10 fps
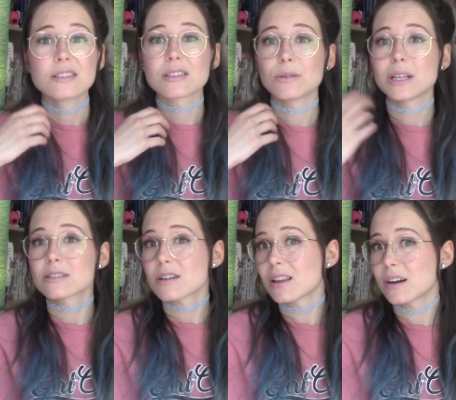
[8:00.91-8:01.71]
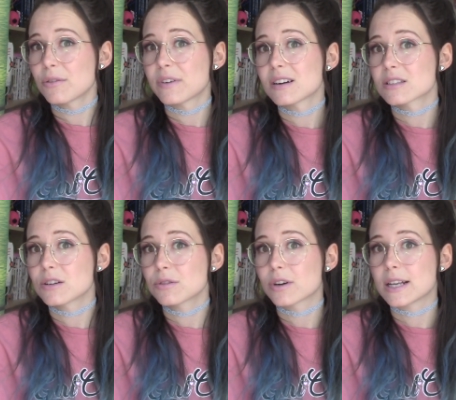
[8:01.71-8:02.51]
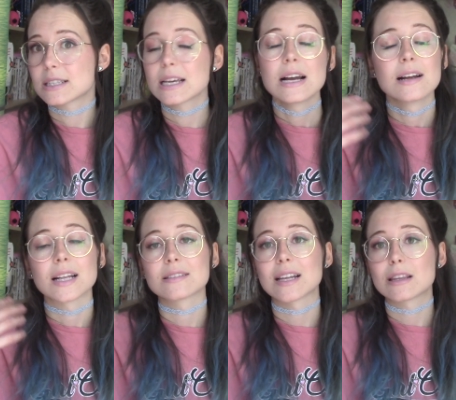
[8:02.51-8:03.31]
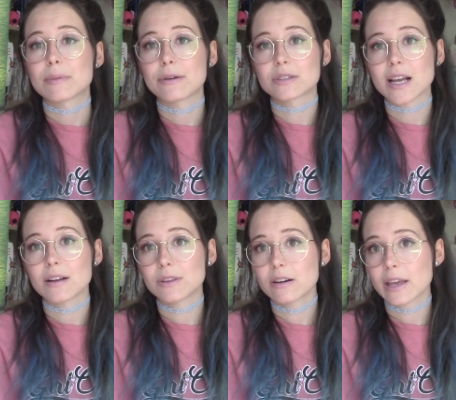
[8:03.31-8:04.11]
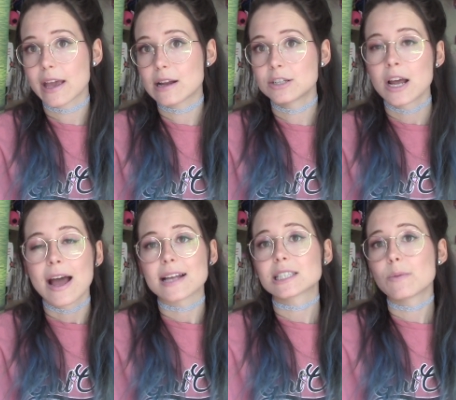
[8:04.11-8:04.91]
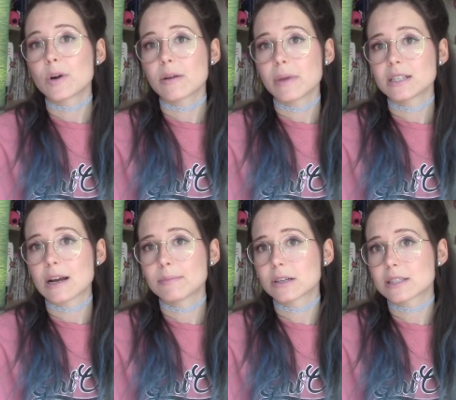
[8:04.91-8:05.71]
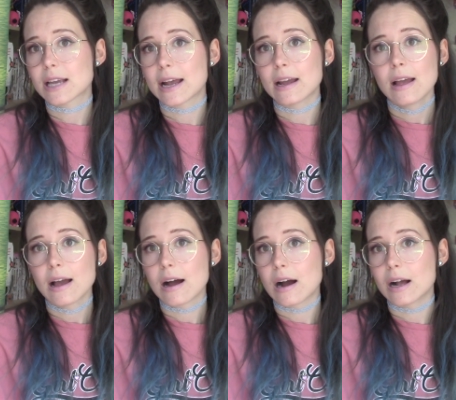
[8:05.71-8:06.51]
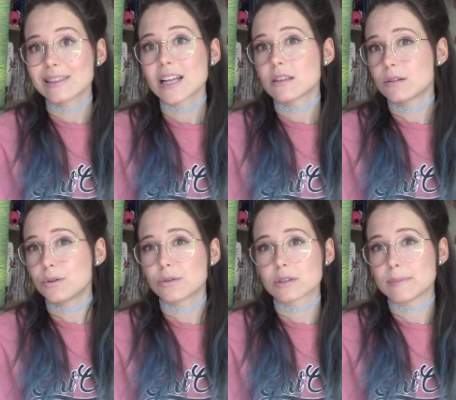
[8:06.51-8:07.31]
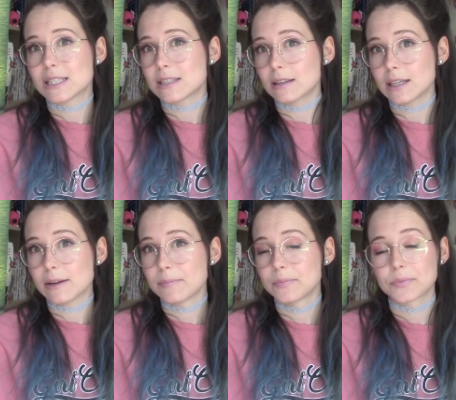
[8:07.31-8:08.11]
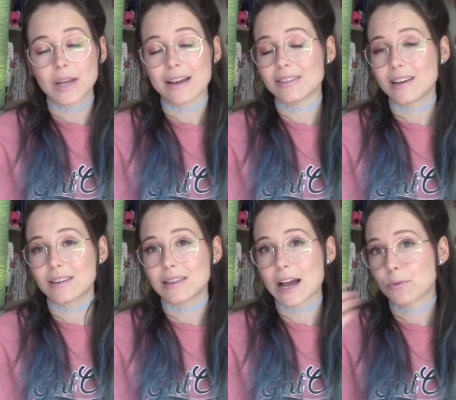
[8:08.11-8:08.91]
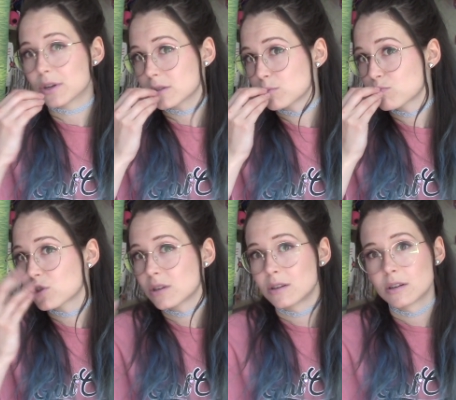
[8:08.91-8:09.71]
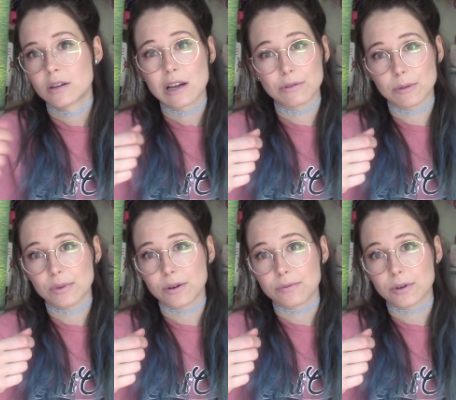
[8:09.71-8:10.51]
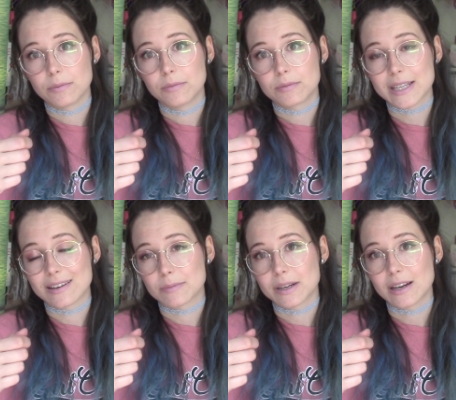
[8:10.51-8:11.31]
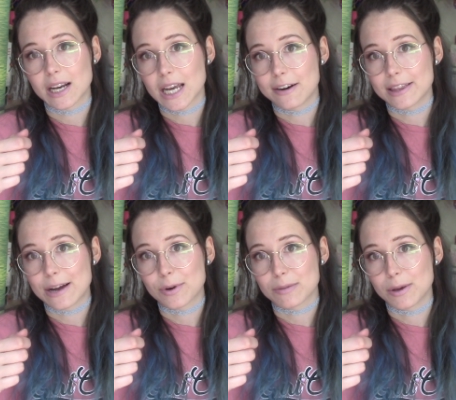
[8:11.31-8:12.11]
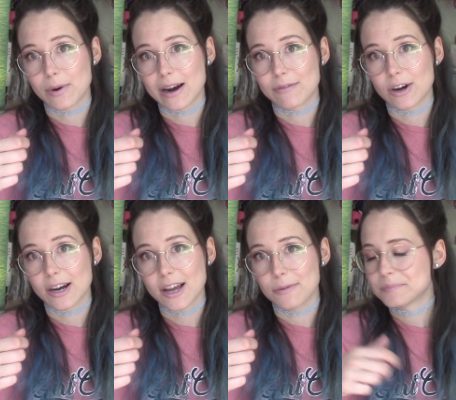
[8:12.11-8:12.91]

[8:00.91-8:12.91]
So let's not let our ferrets go crazy. Let's let them outside of their cage. As someone on my Tumblr said, let the noodles be silly. I think that that was a really beautiful sentiment, and I carry that with me wherever I go.